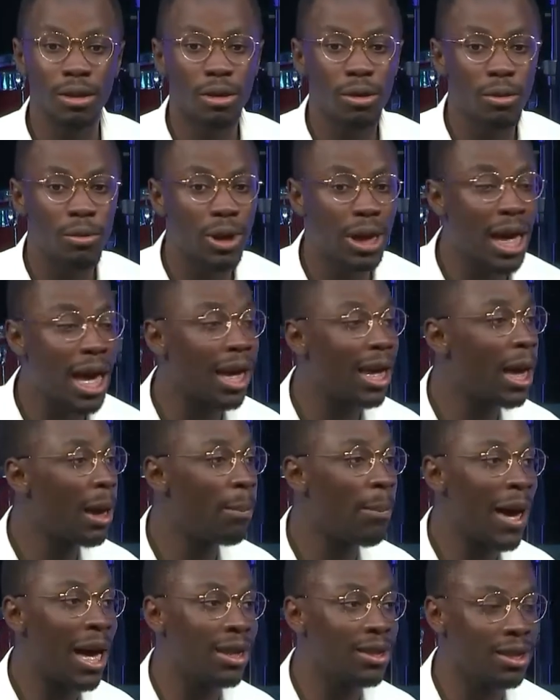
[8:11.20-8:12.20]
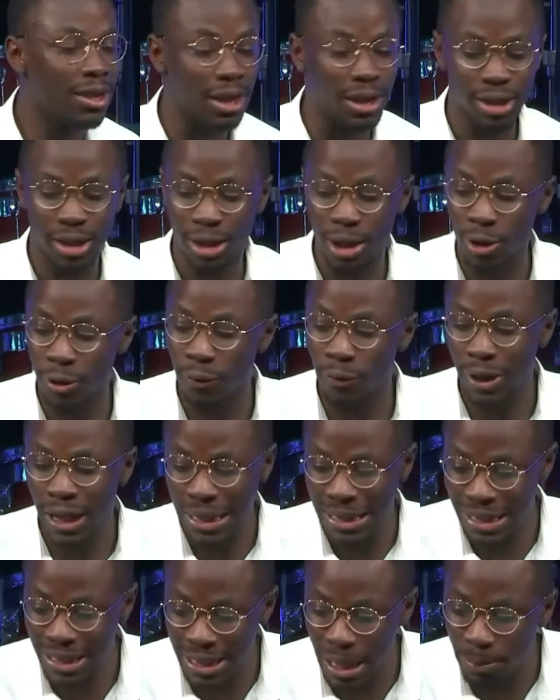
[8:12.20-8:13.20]
We can't get past this. And you've
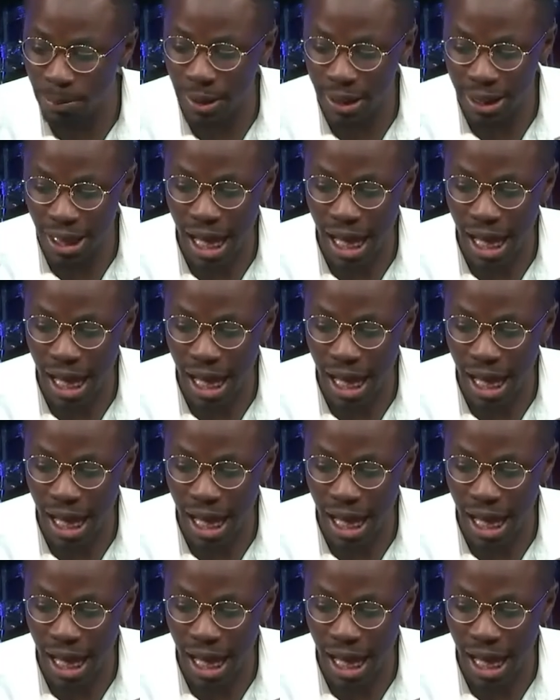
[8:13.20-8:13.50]
accepted